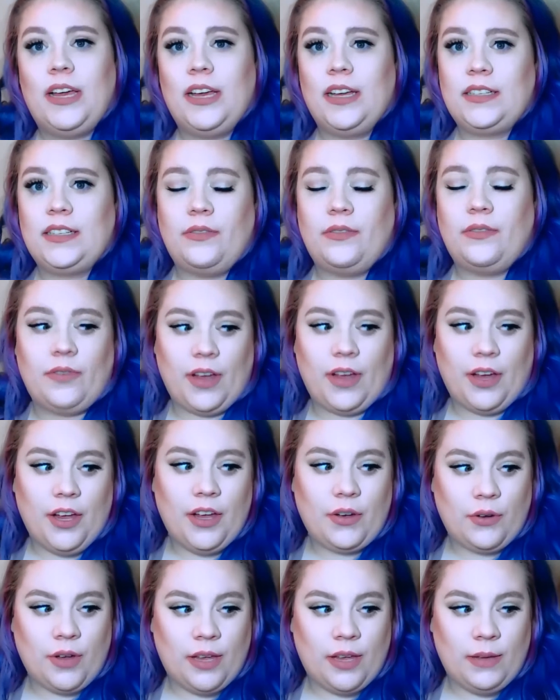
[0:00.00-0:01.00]
because of a
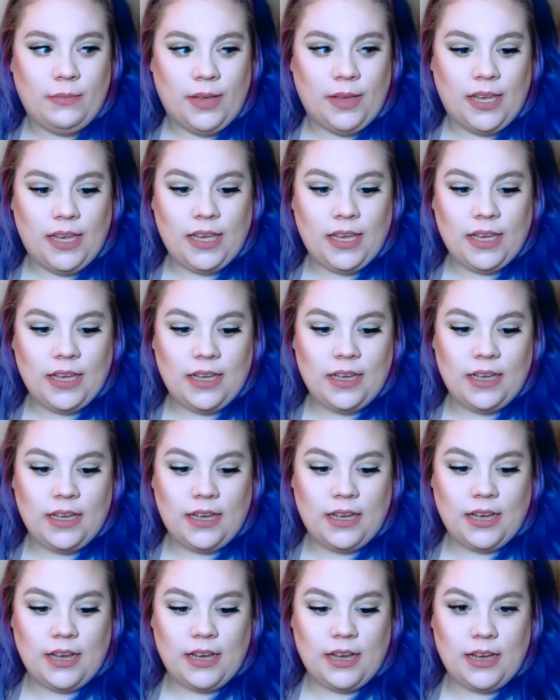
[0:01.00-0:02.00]
very creamy
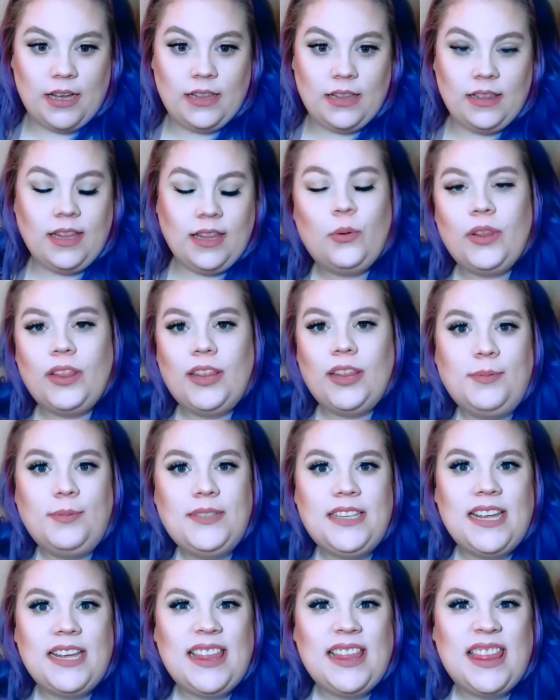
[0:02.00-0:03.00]
liquid
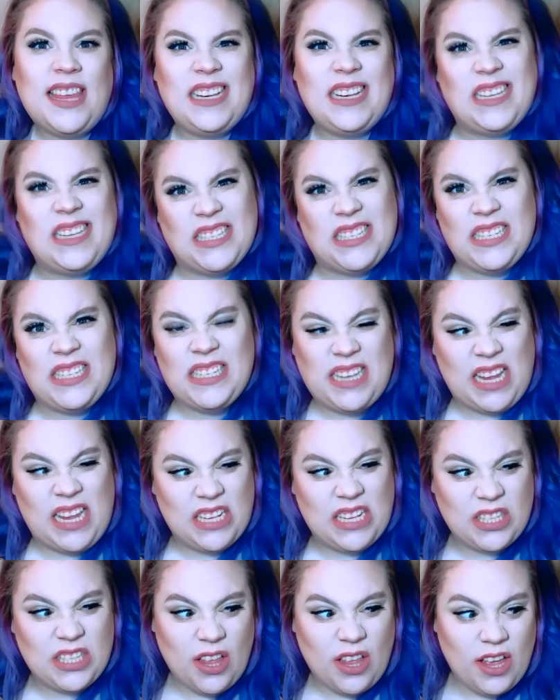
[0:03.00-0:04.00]
lipstick that doesn't
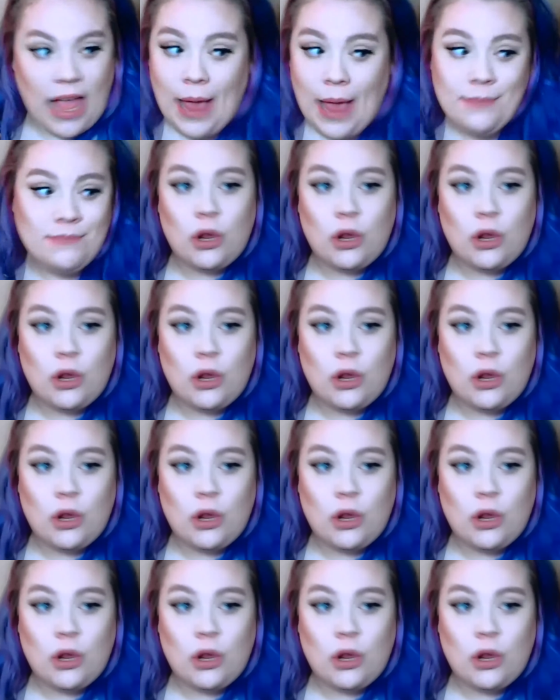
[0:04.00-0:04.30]
stay as long,